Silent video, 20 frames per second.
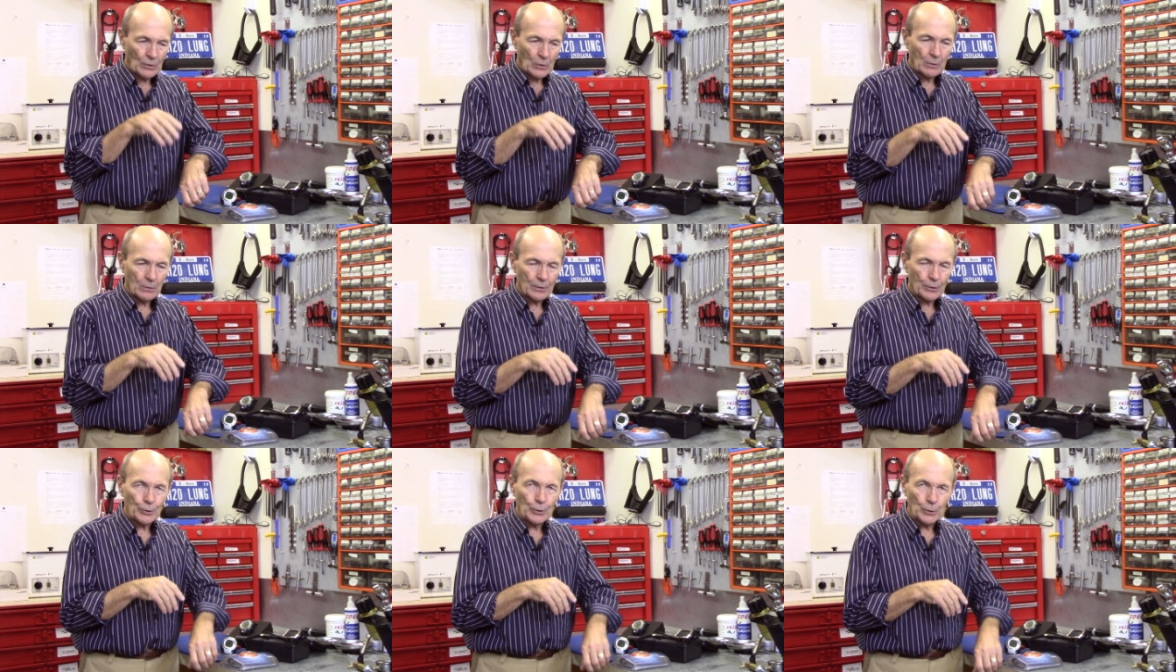
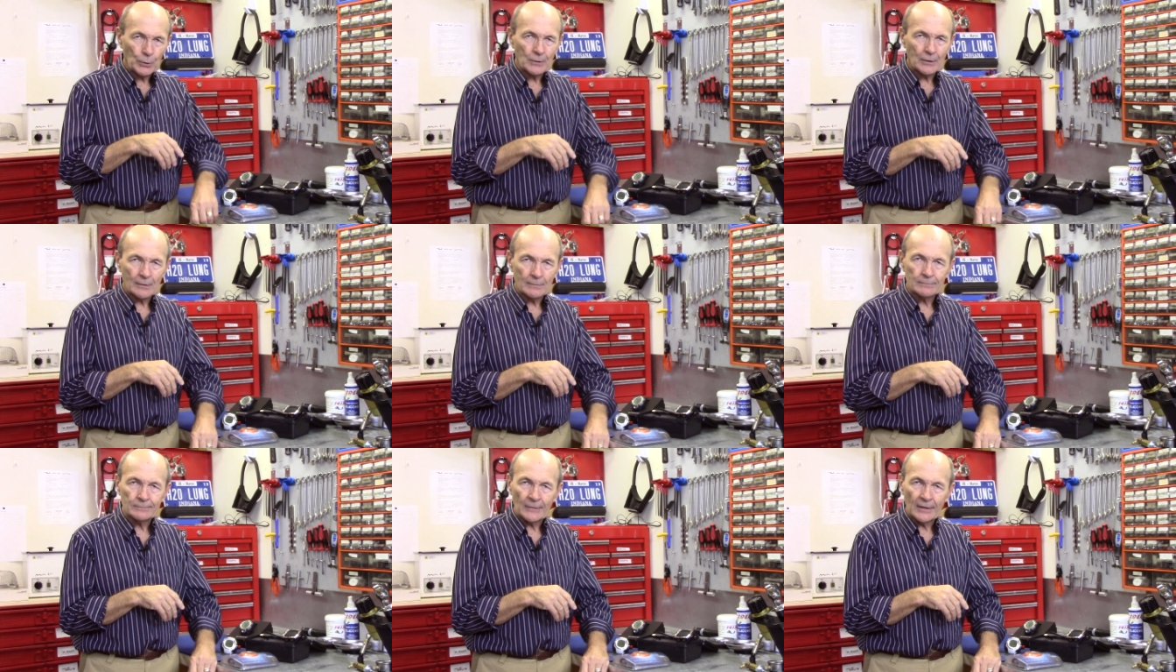Go to
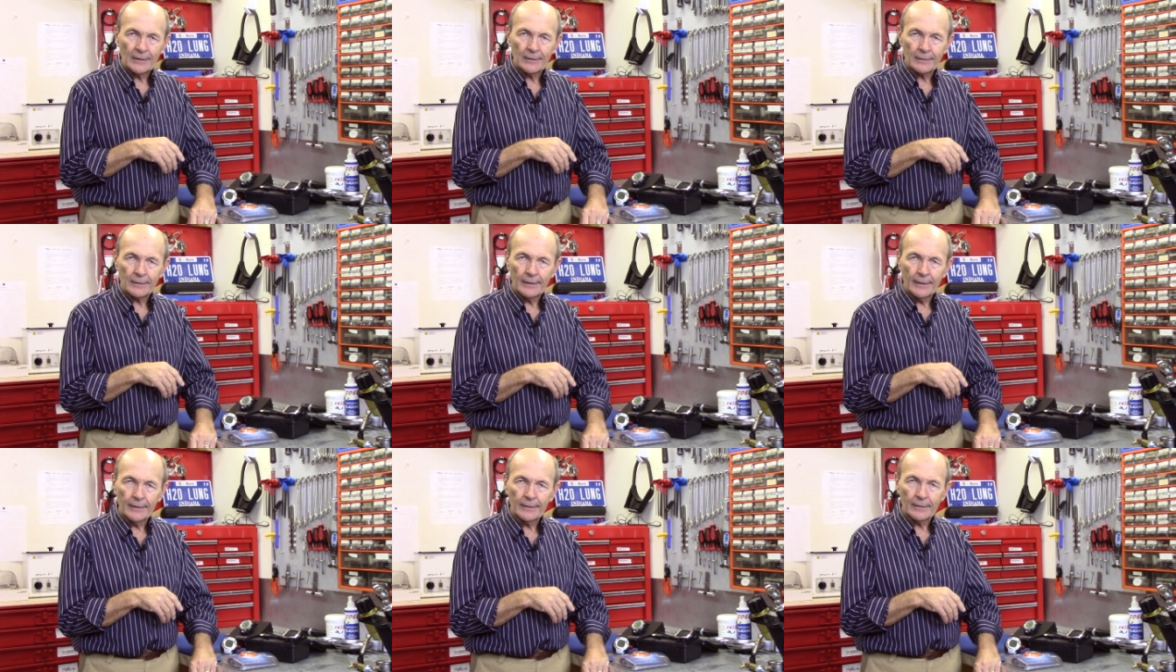Google and,
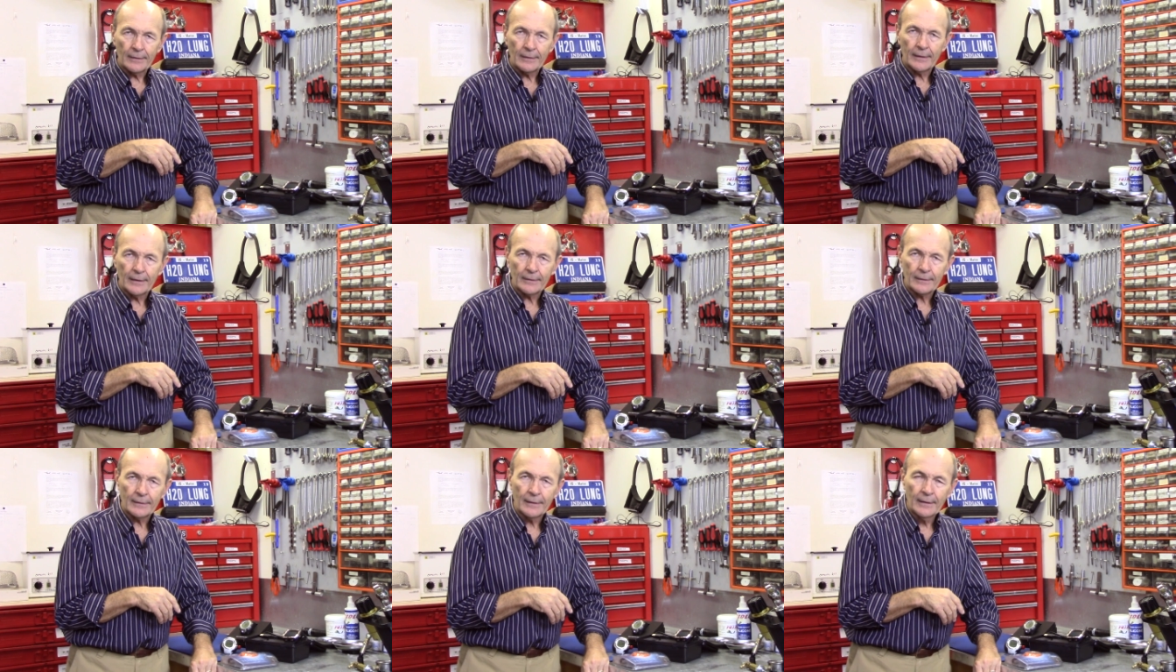and, and,
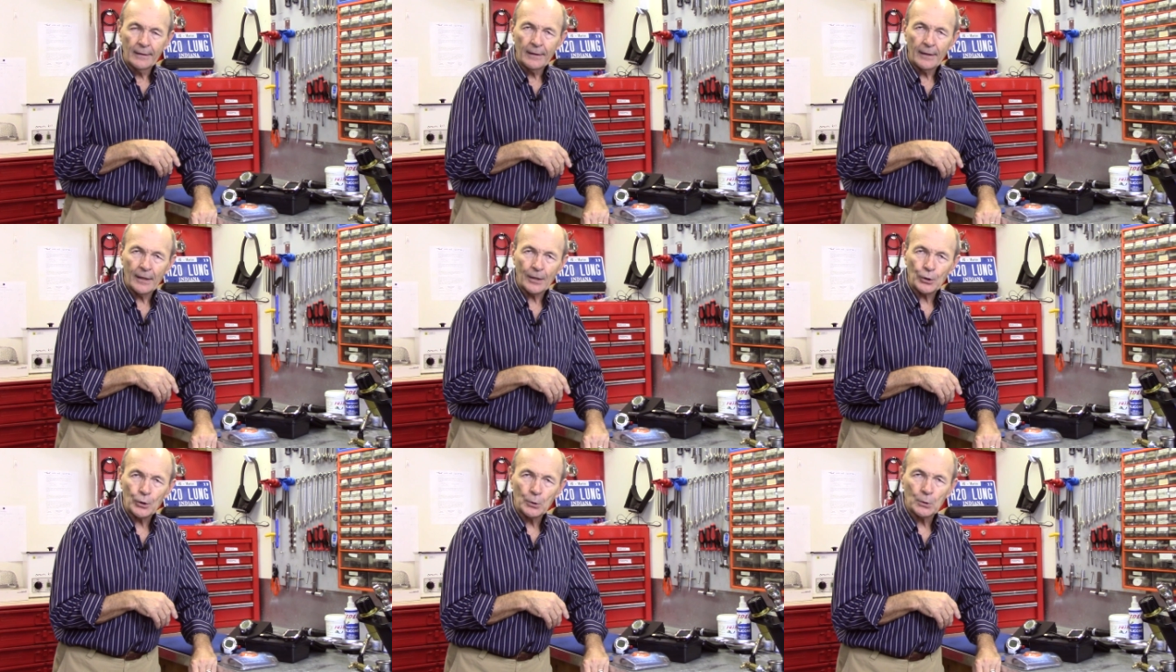and,
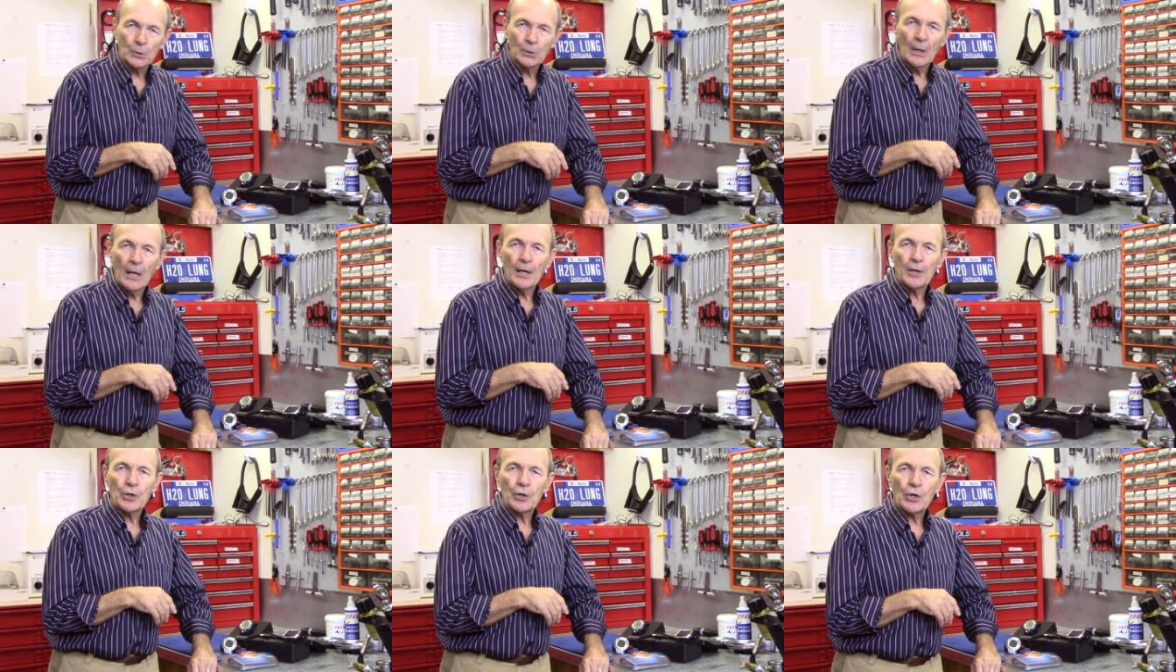and
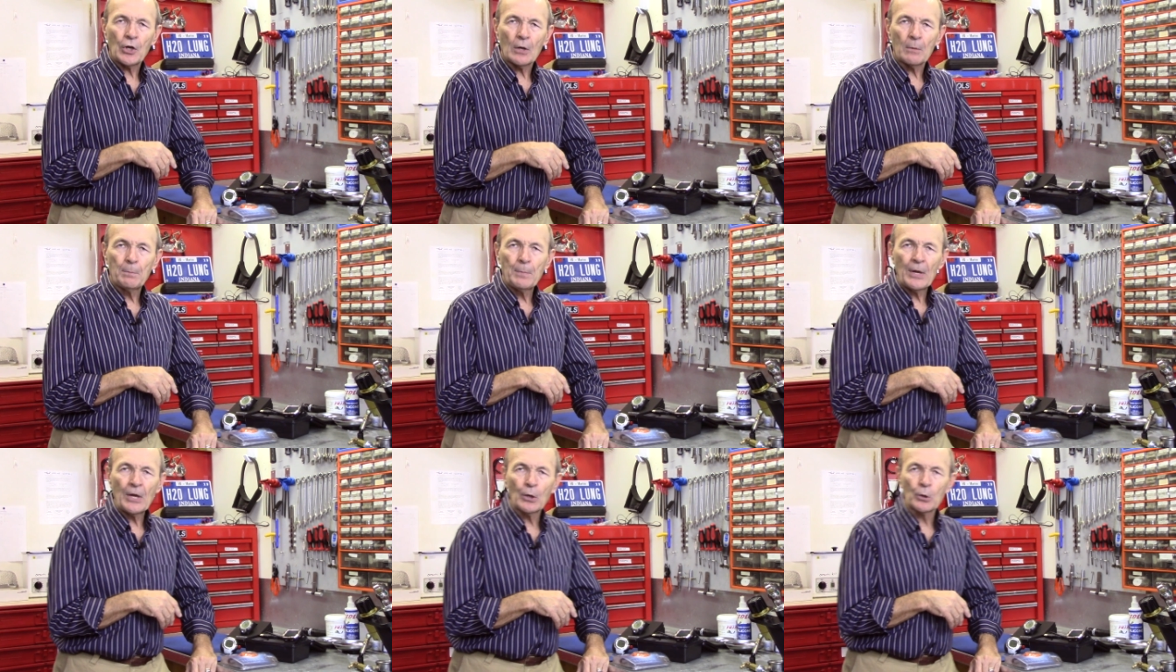Google
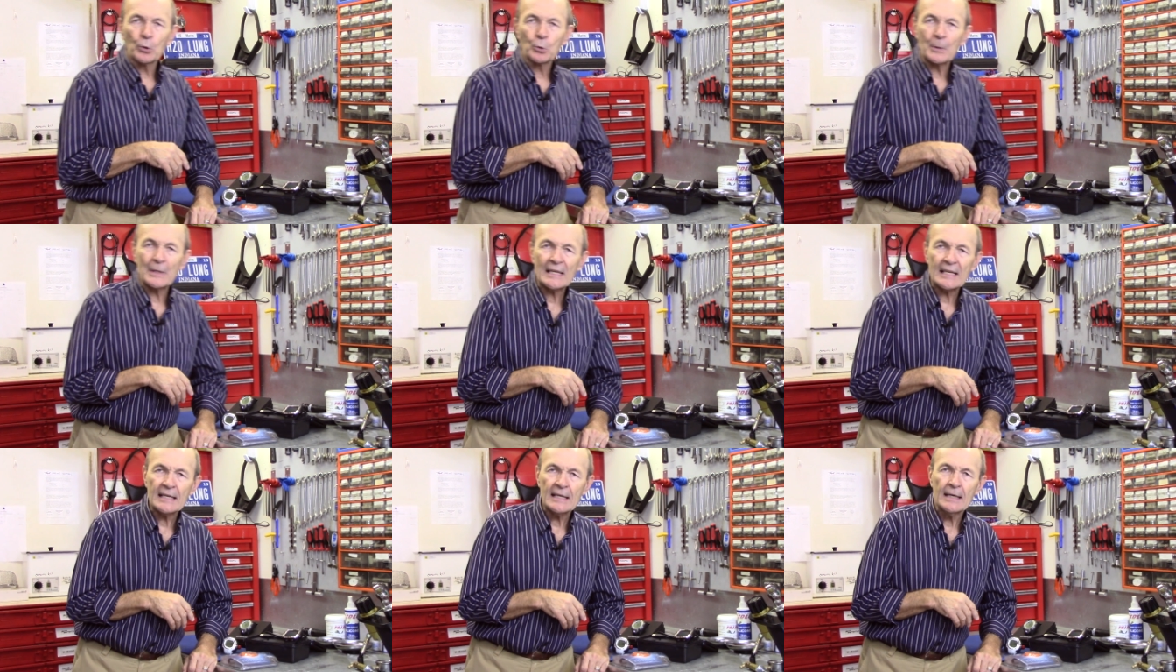
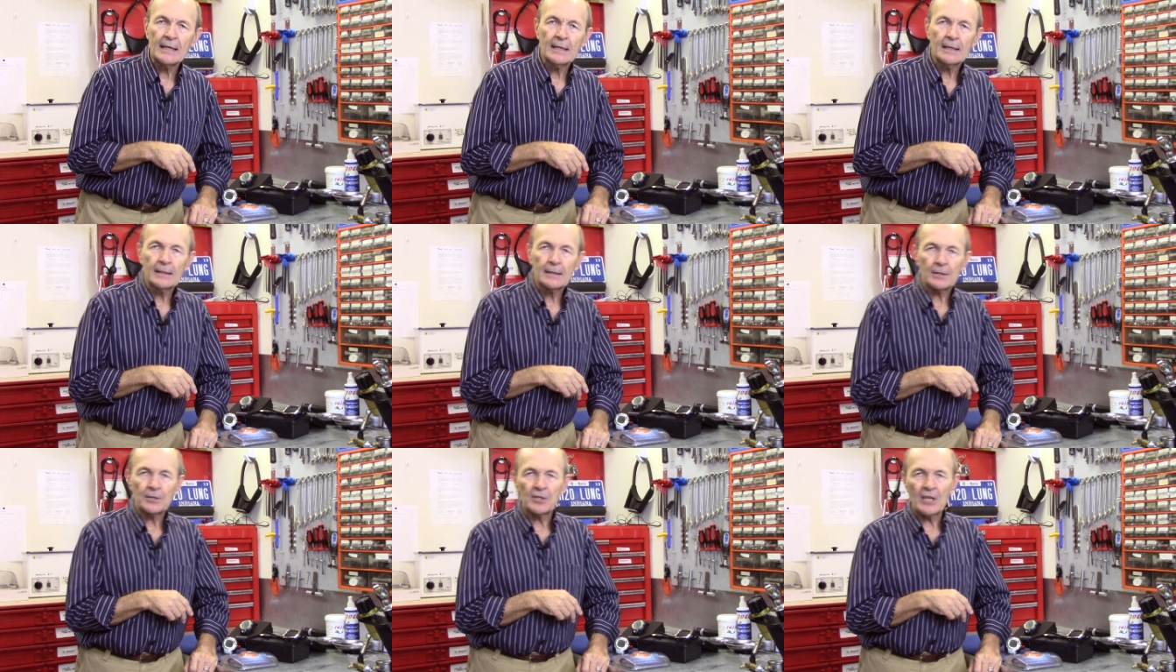capillary
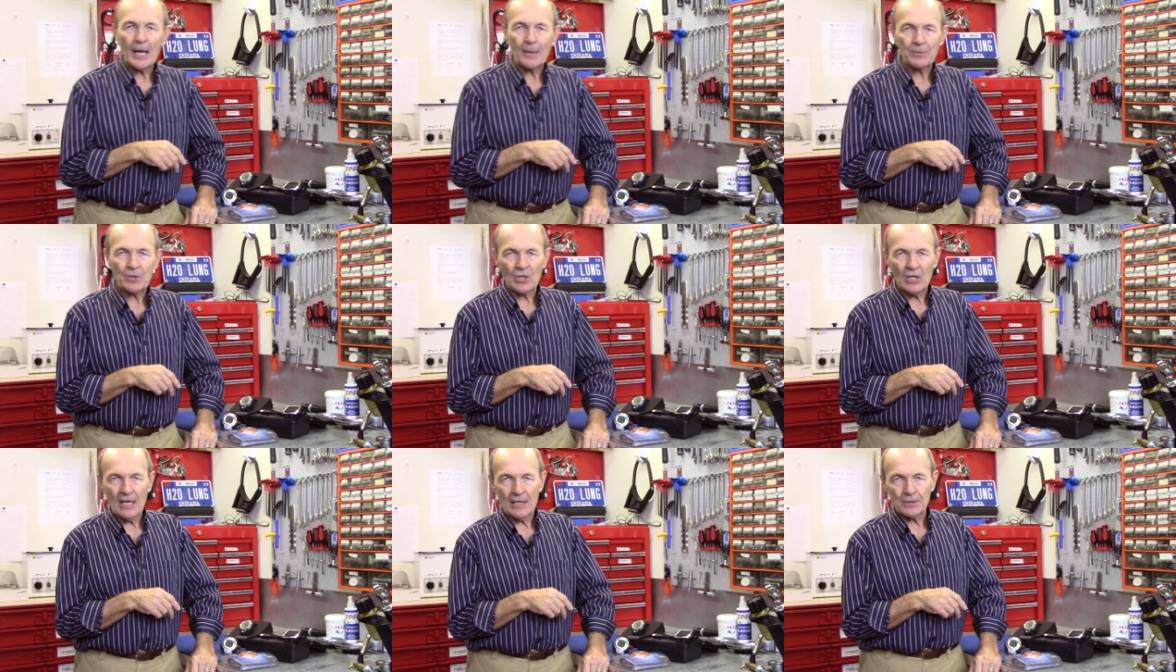
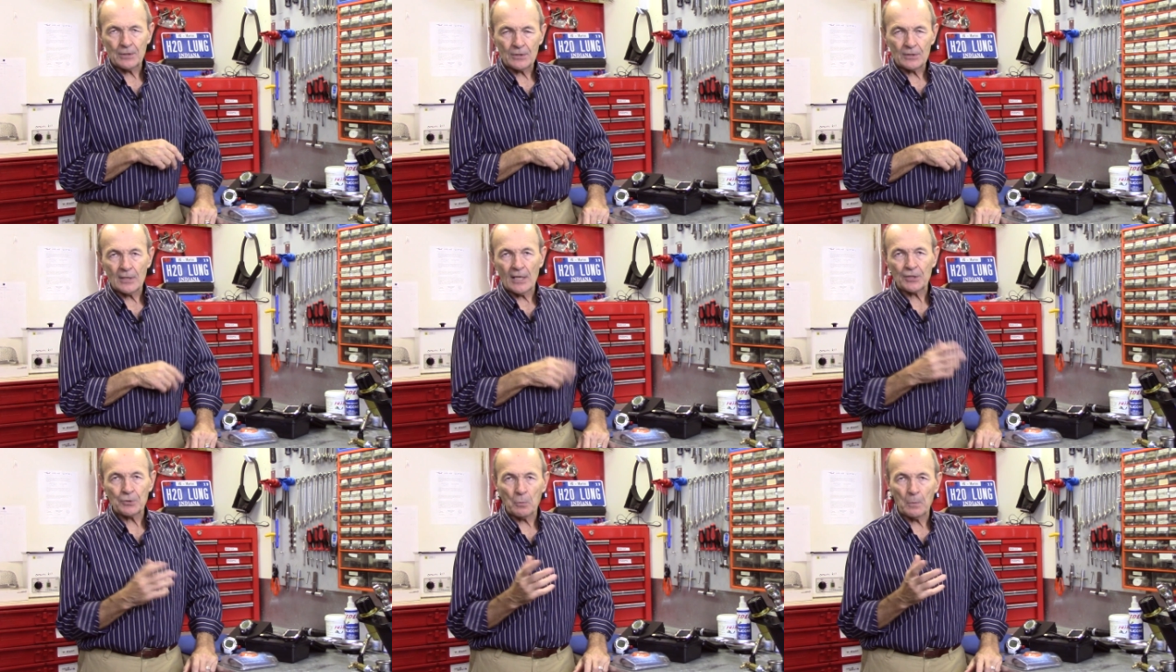depth
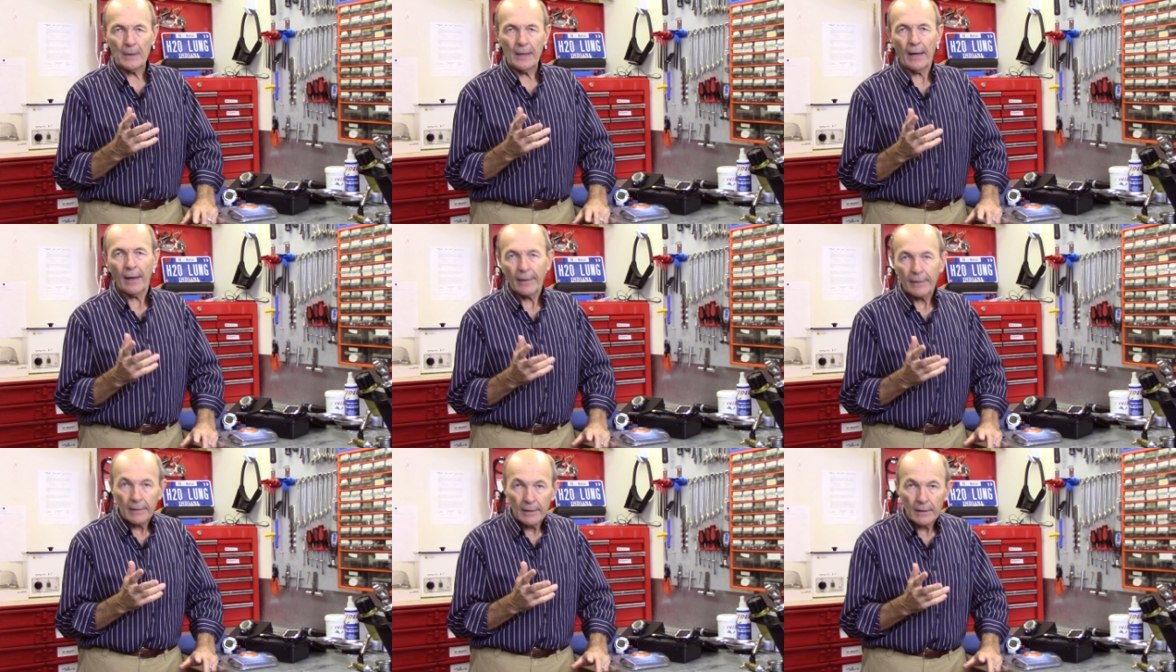gauges. That's what we
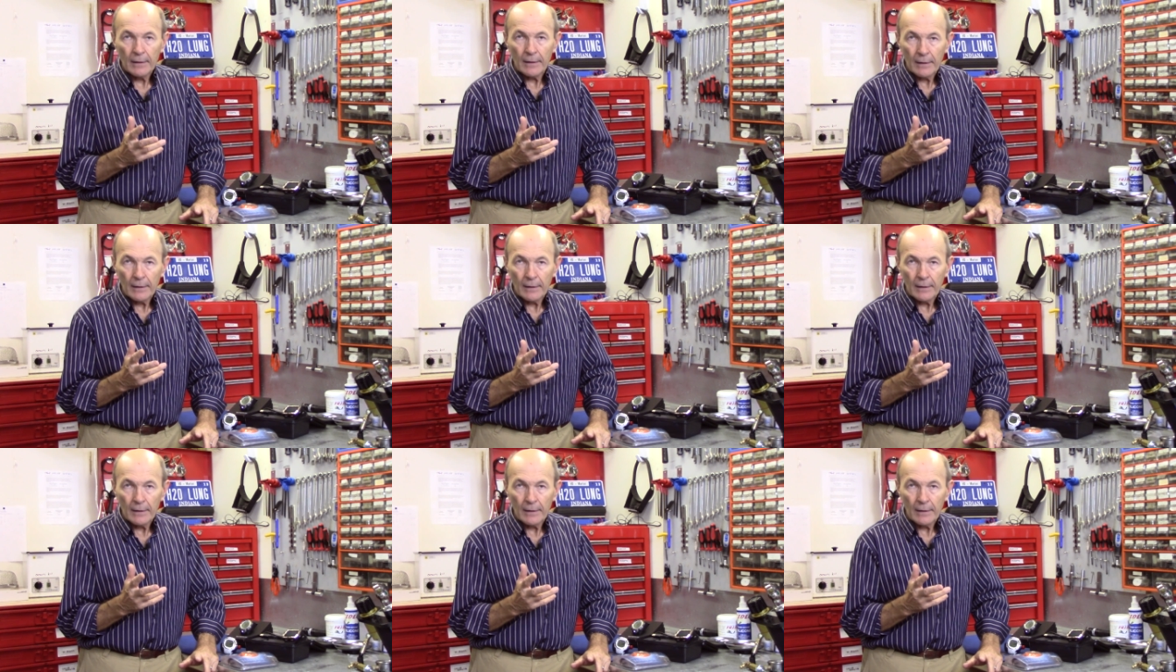had.